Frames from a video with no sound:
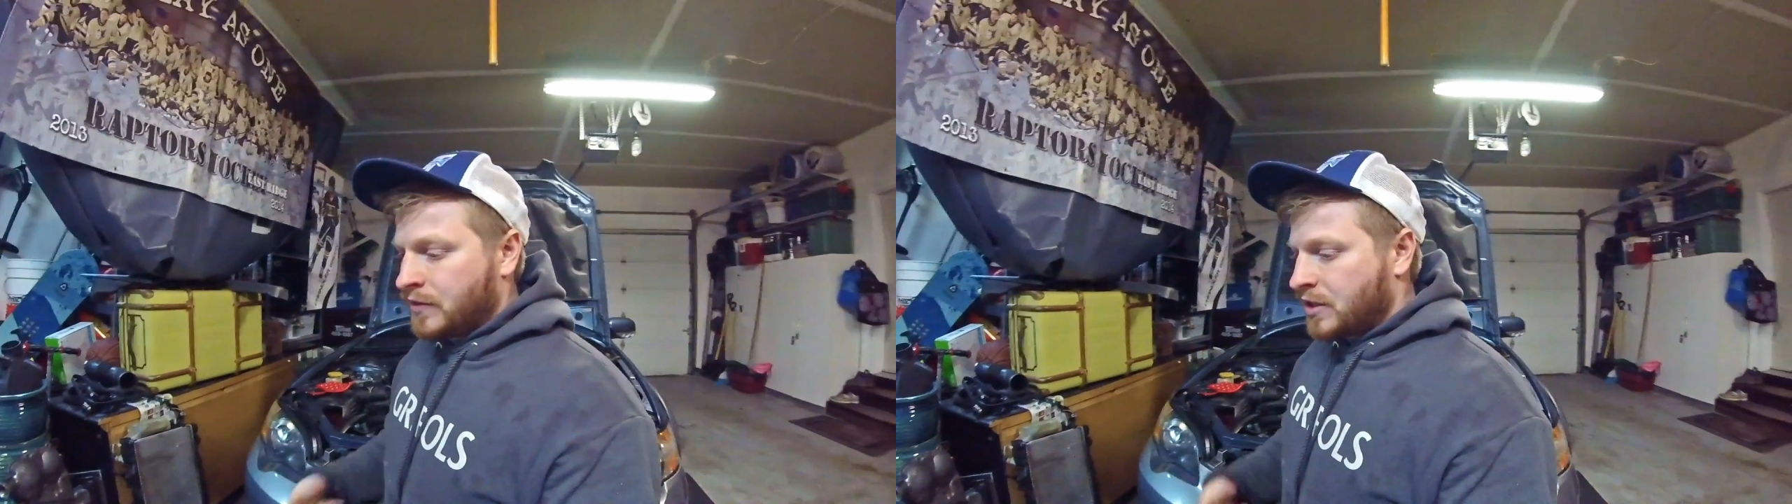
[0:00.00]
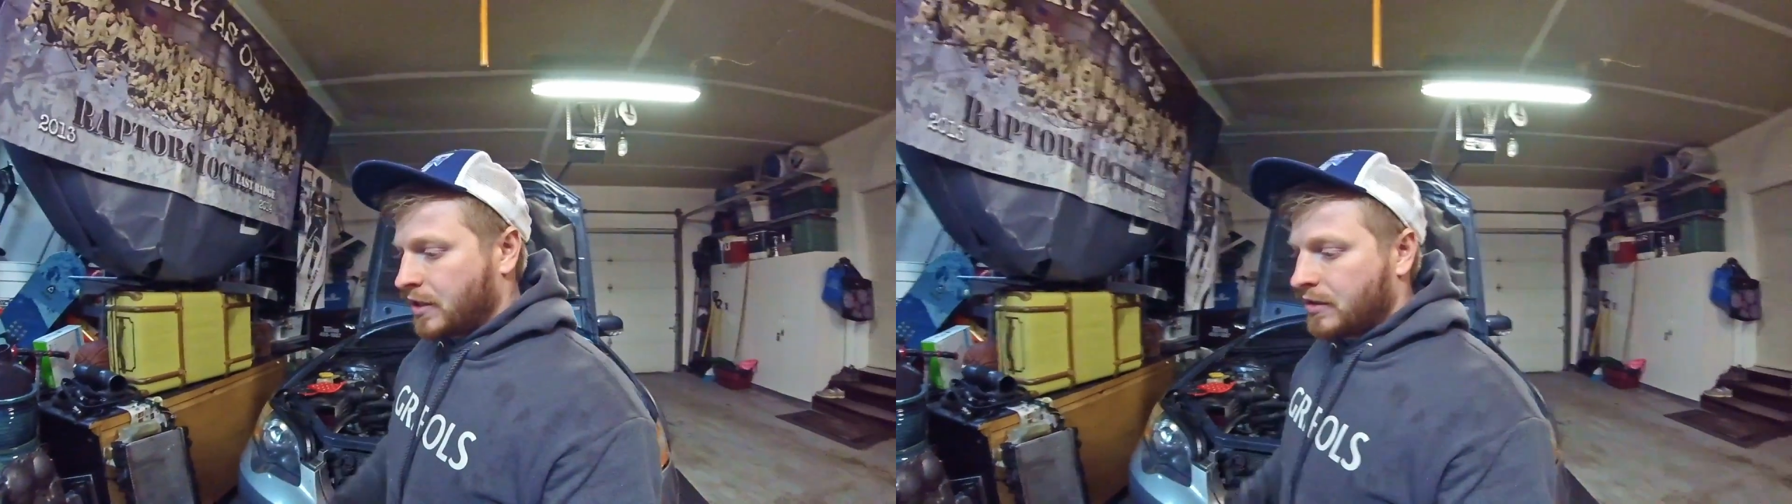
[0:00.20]

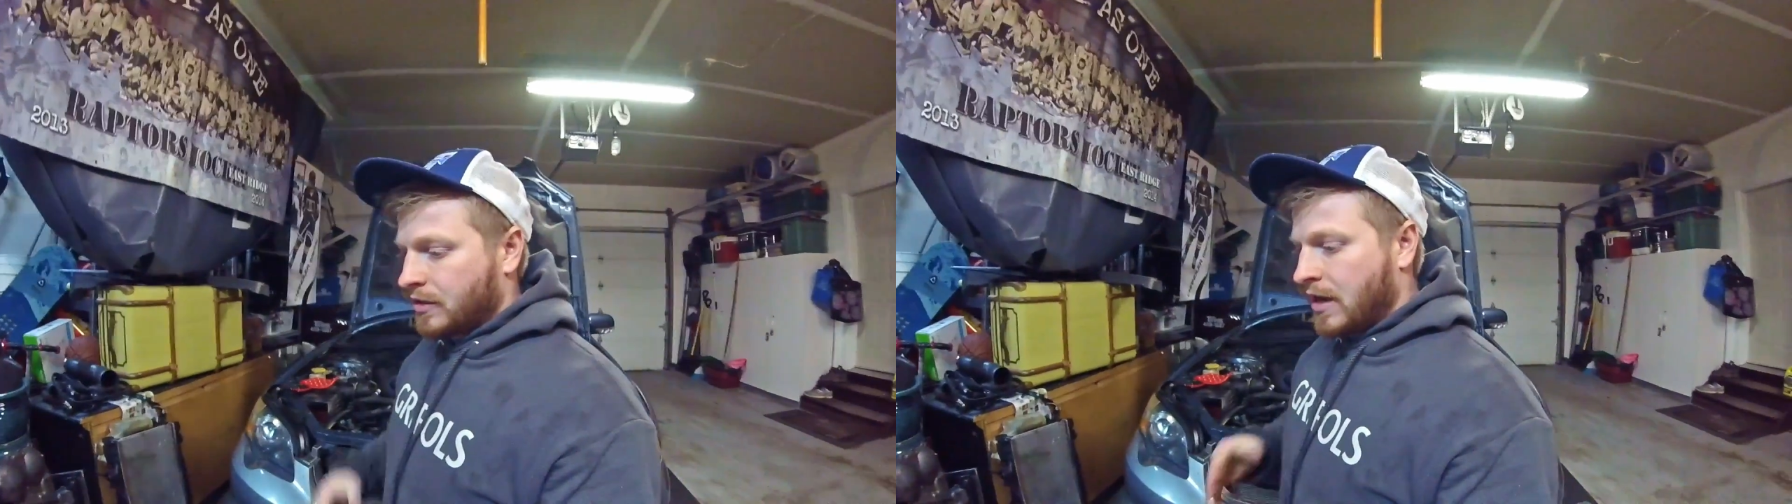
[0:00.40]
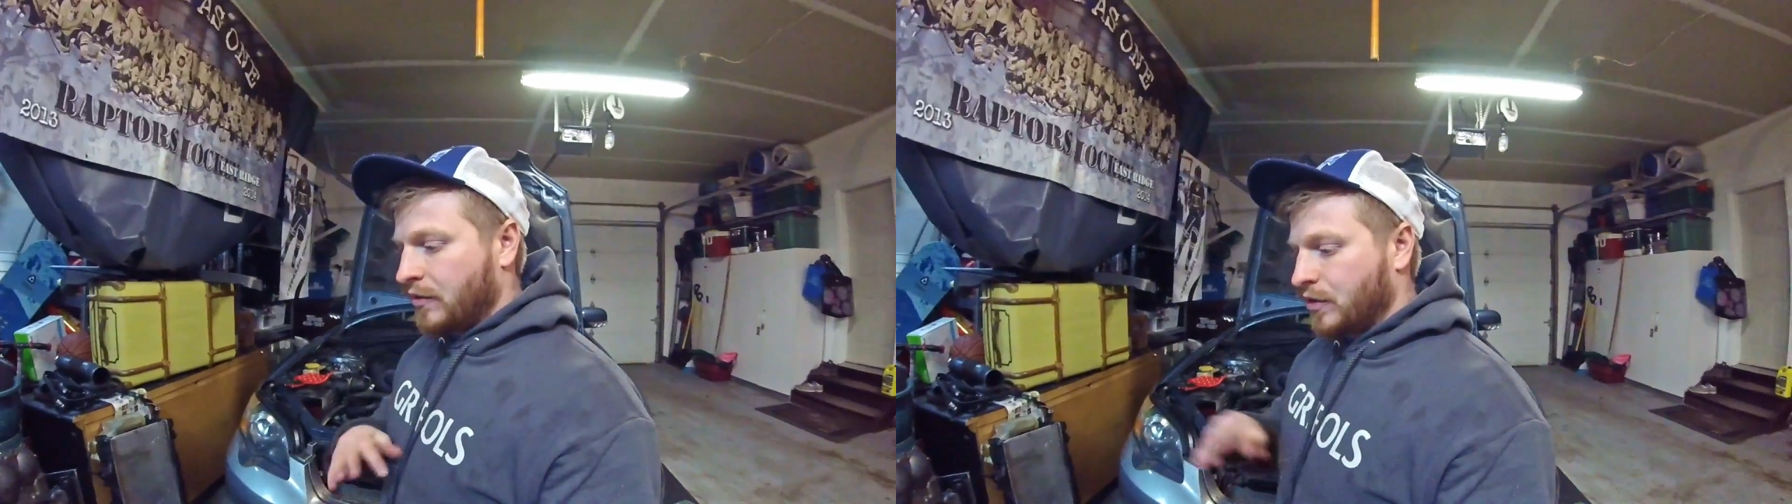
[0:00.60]
check
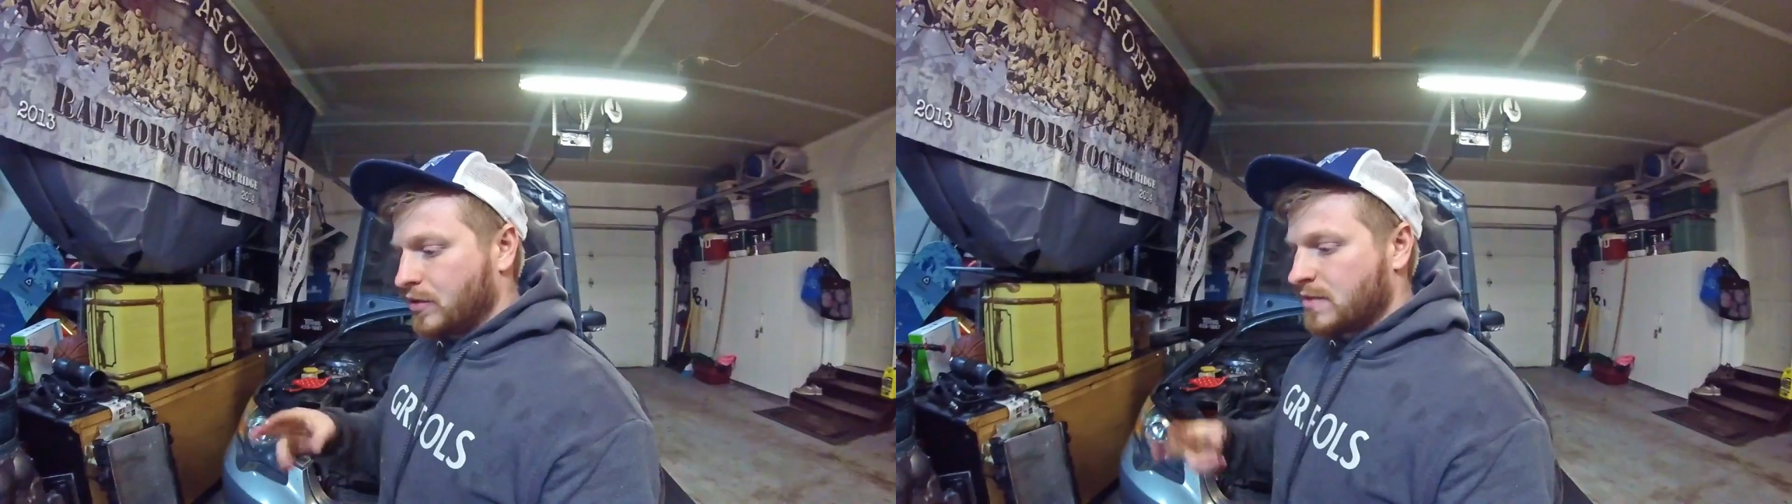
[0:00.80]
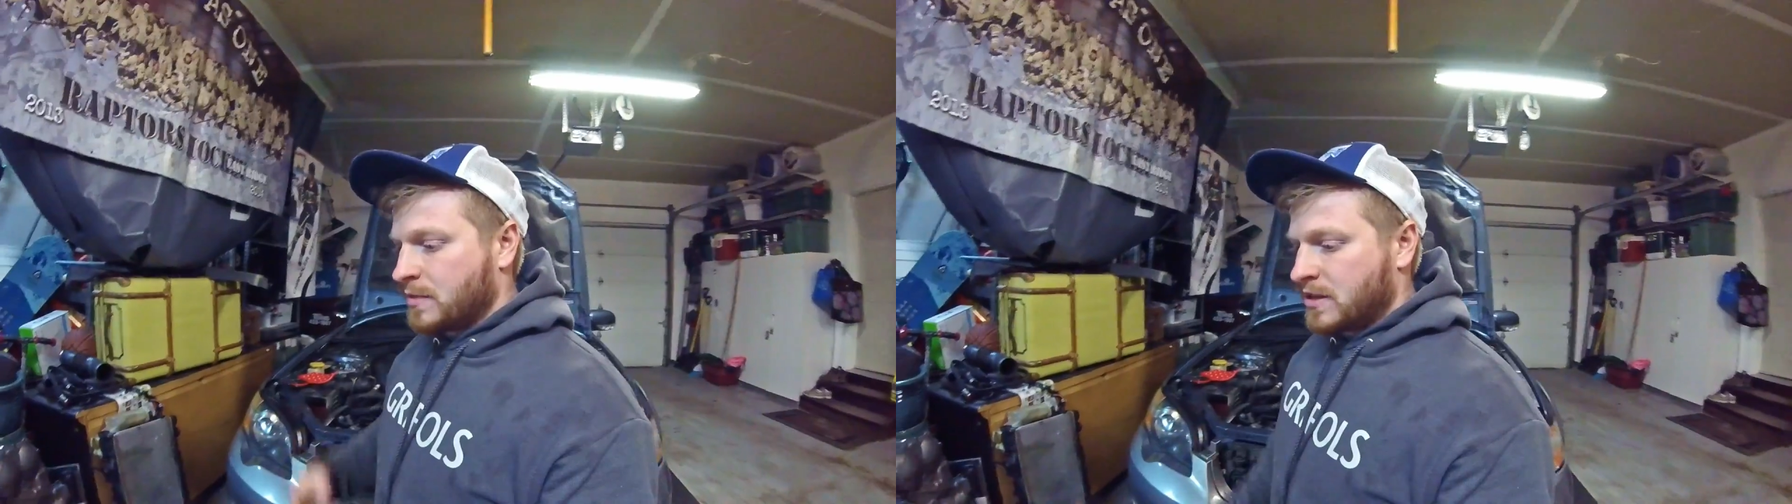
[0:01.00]
out
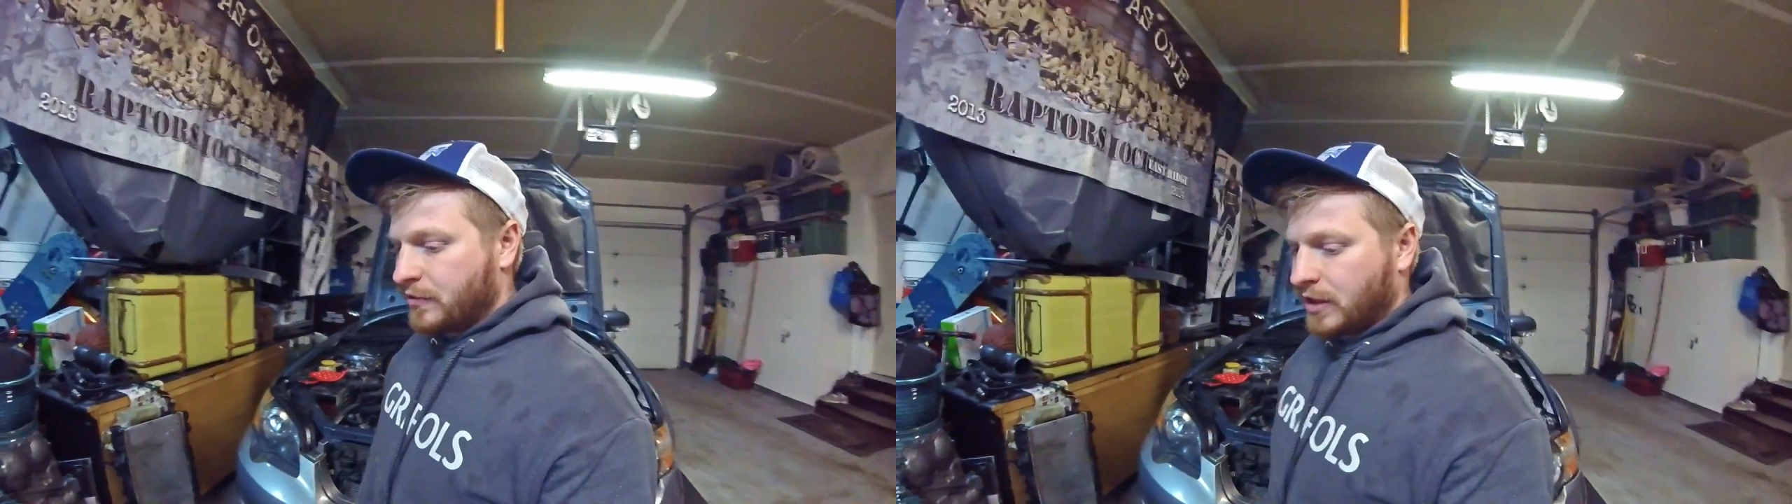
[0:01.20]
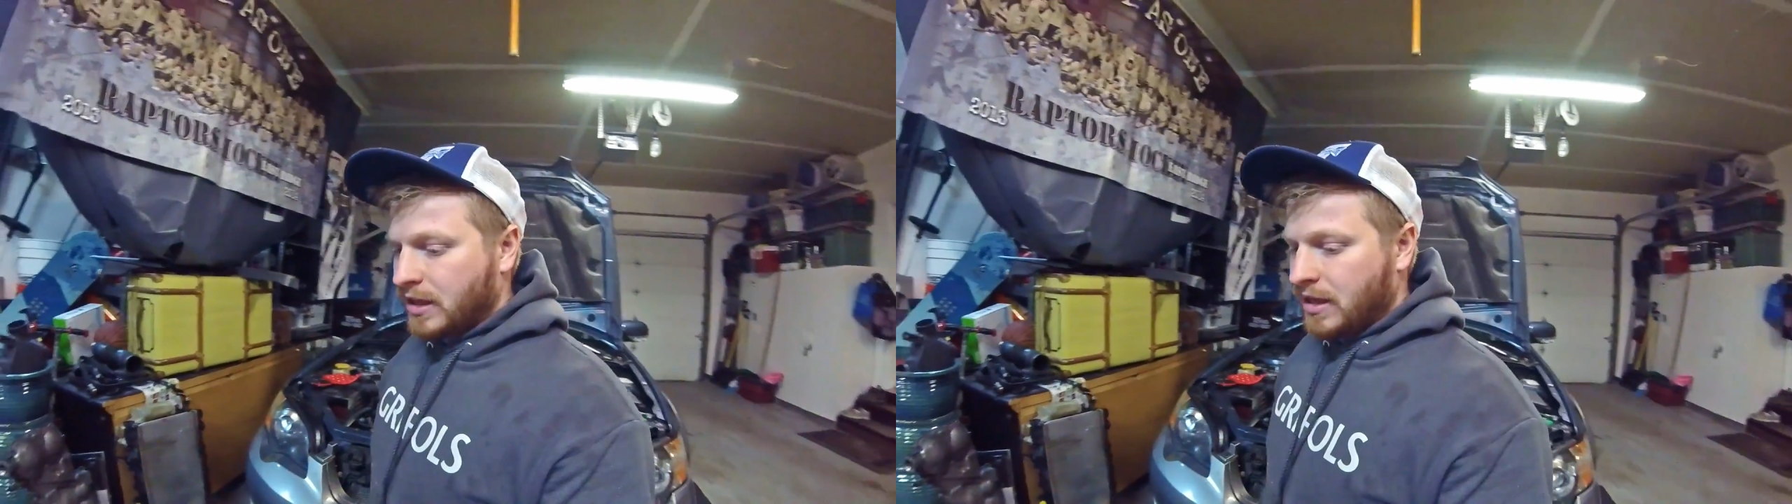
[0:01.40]
those
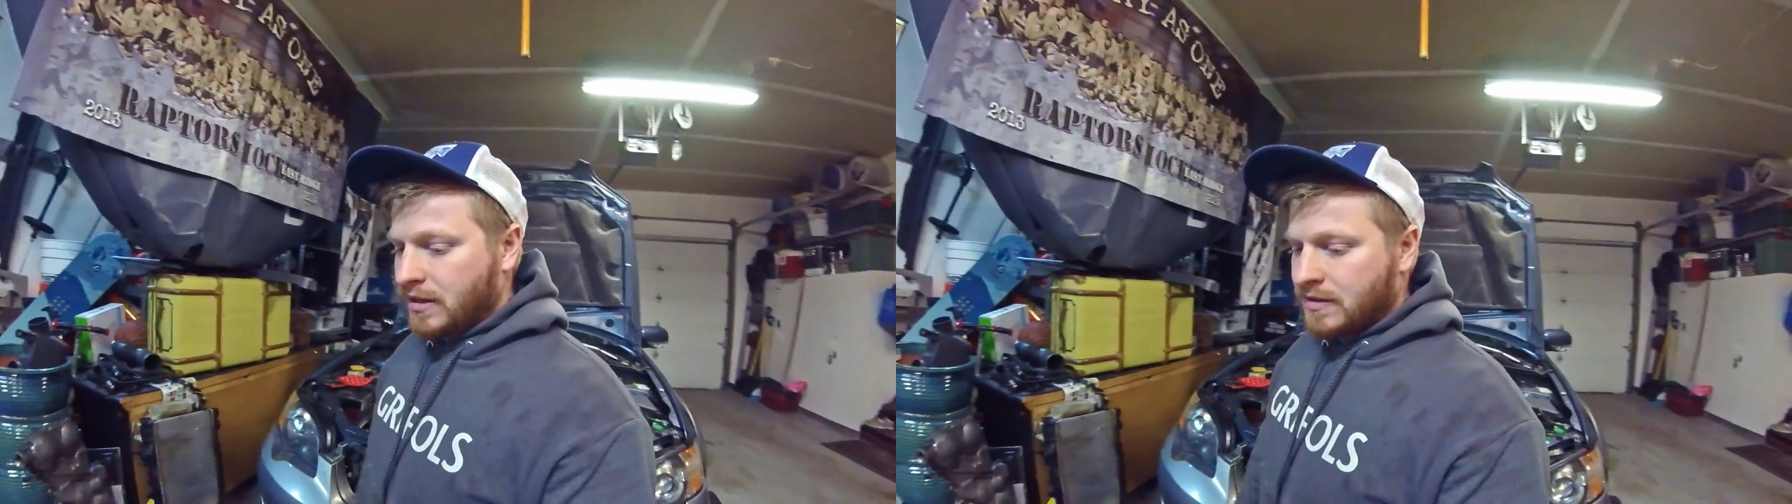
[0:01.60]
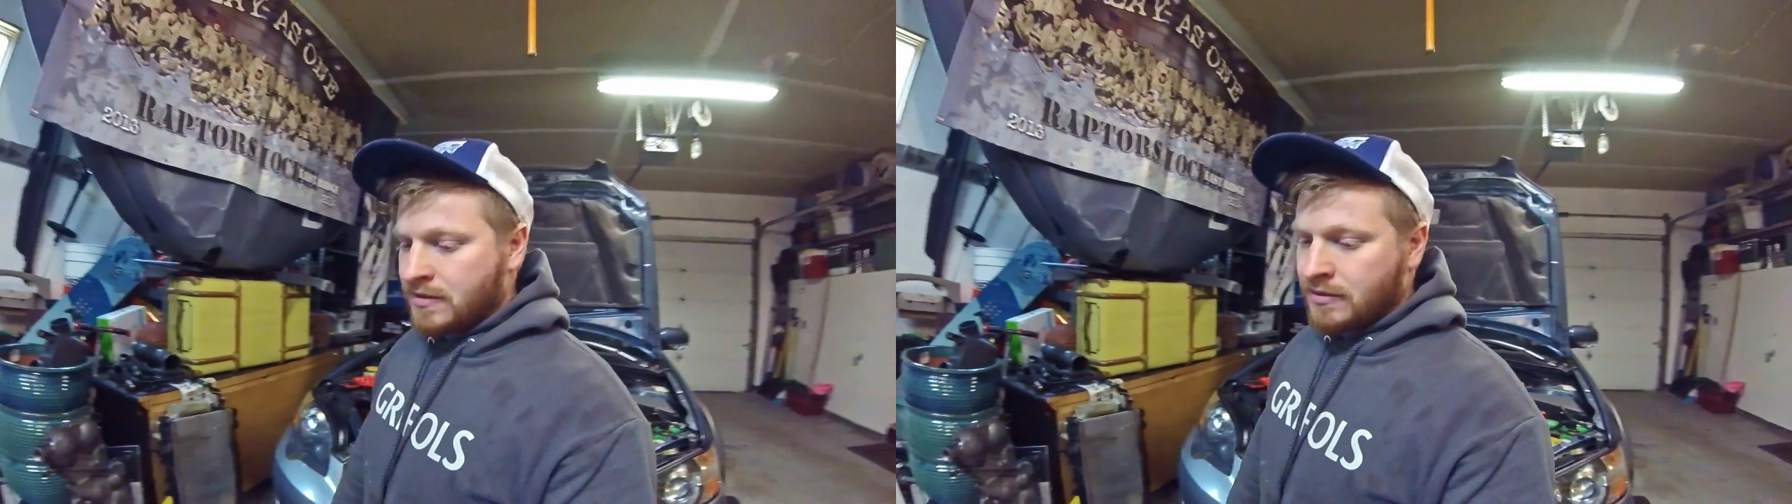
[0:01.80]
specific
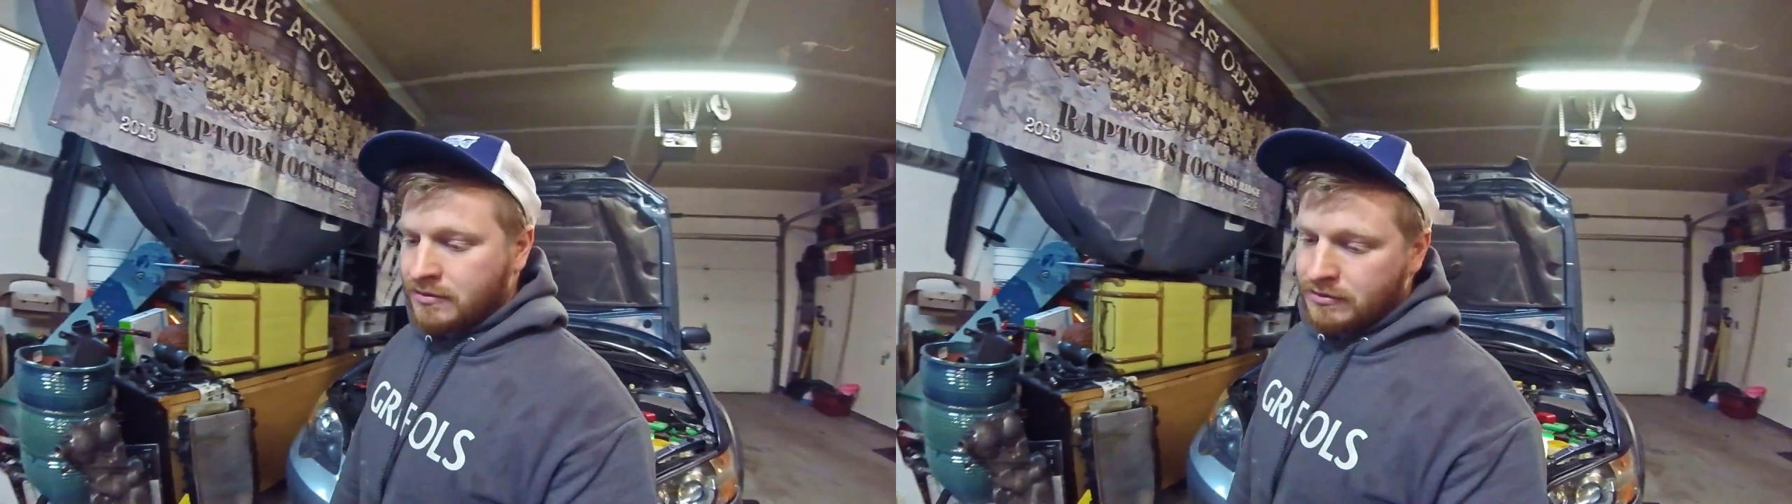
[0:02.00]
days,